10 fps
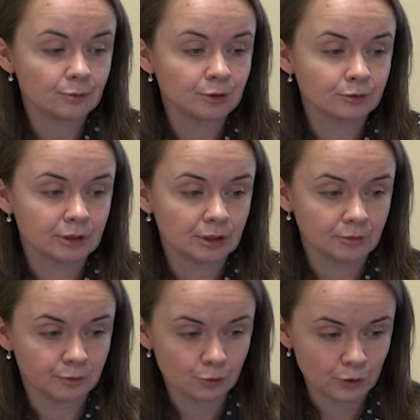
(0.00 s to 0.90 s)
we will
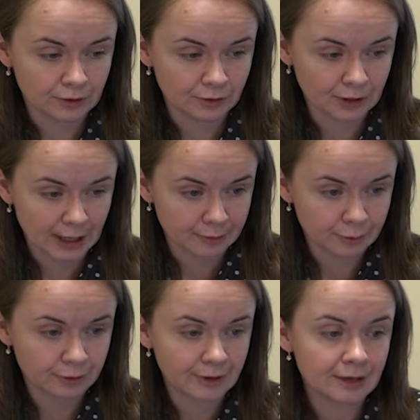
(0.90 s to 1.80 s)
import the
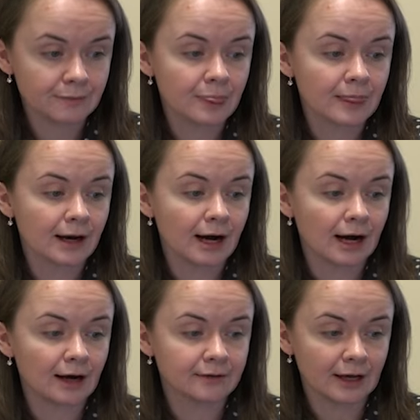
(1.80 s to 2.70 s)
library,
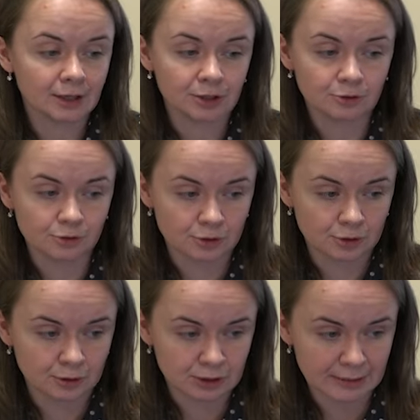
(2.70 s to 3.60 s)
then
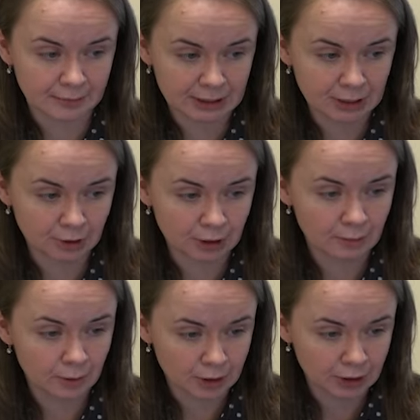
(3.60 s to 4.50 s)
use some
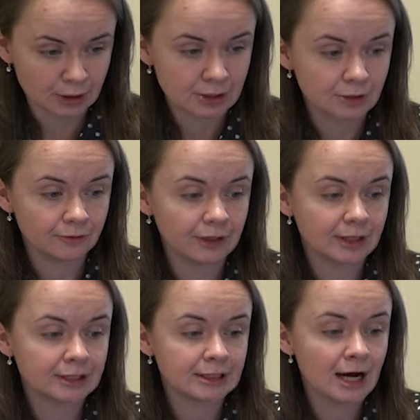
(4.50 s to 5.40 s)
particular modules of
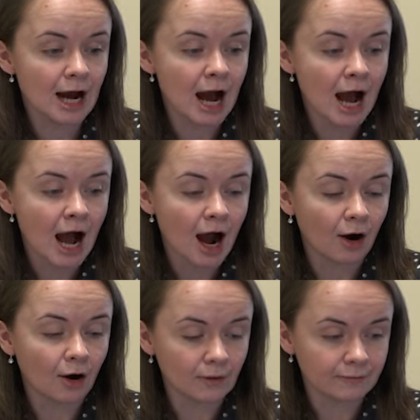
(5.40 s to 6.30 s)
it.
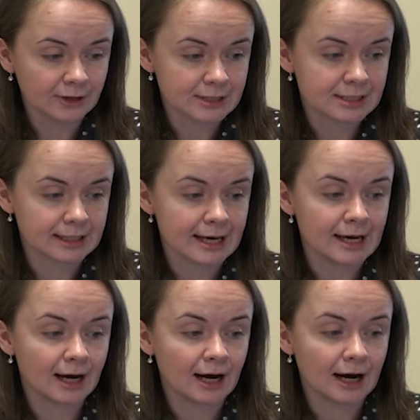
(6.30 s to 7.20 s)

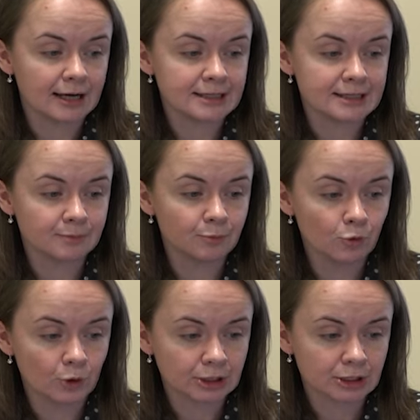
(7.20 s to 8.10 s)
Obviously, it's
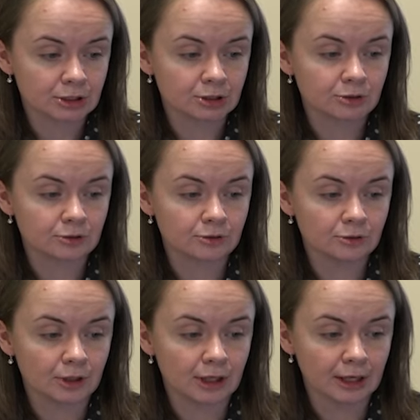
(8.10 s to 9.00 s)
important
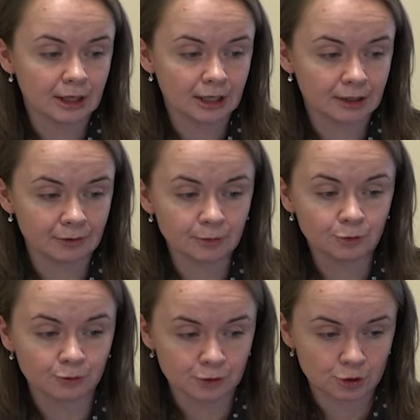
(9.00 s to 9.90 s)
to
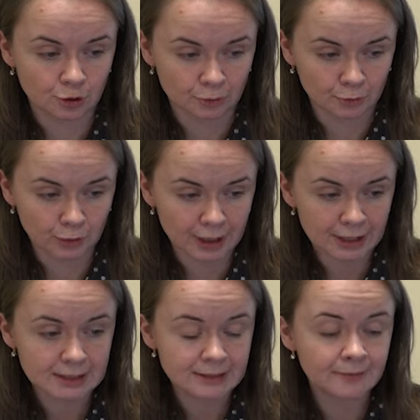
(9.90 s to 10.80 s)
remove stop
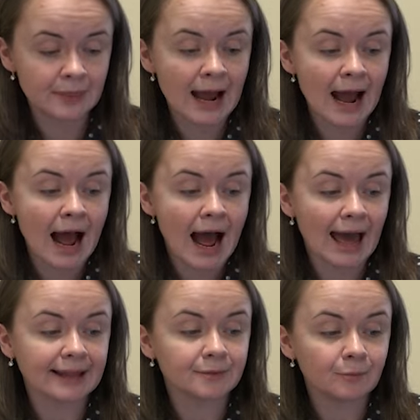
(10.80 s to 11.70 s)
words.
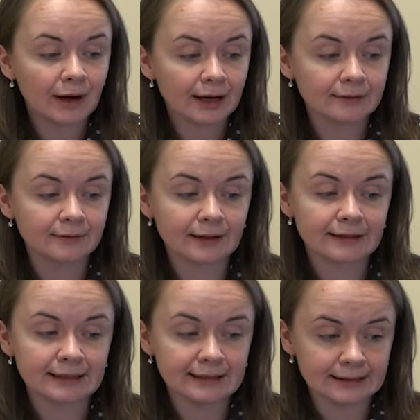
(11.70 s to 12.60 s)
And mind
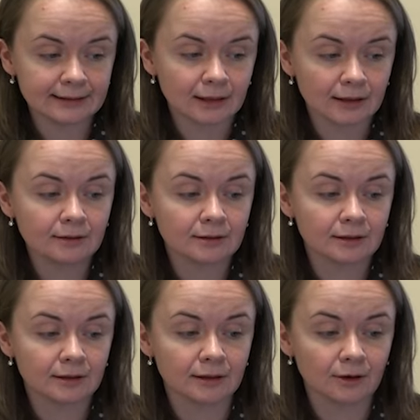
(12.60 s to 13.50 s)
that here,
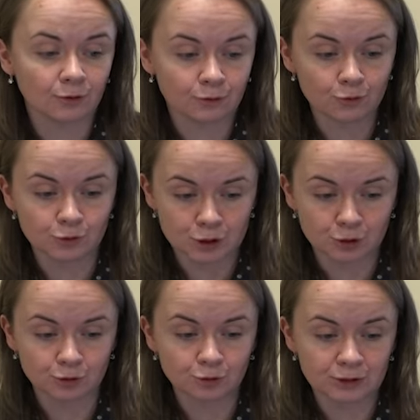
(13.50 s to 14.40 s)
of course,
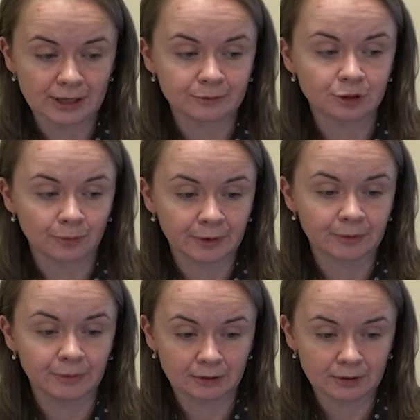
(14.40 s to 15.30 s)
to do some
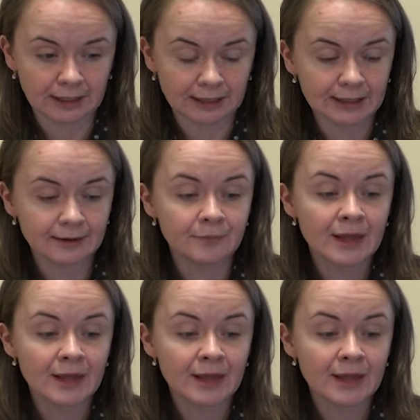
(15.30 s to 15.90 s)
topic modeling,